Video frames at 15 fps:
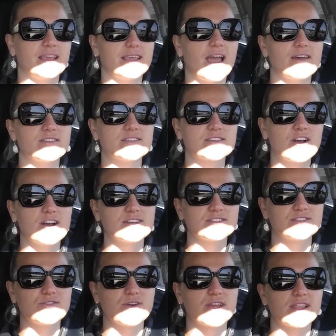Yeah, this car is
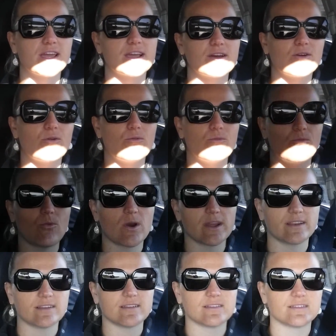doing like
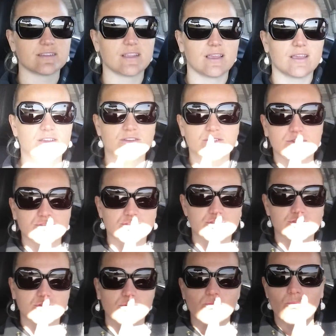
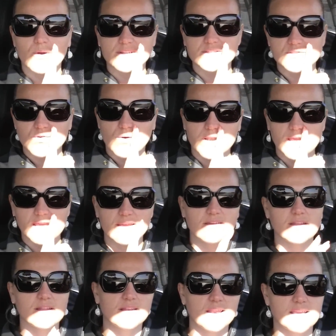120
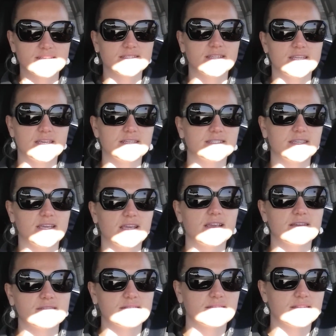nice and
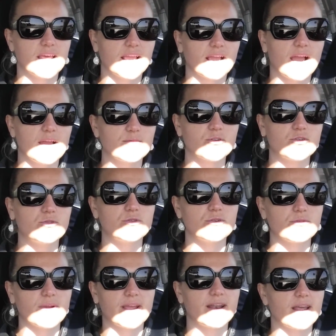easy. Like I'm
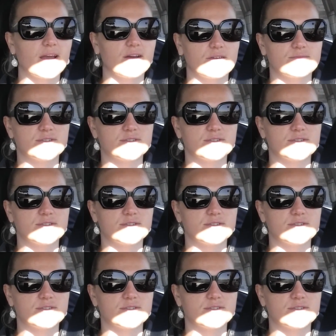cool right now.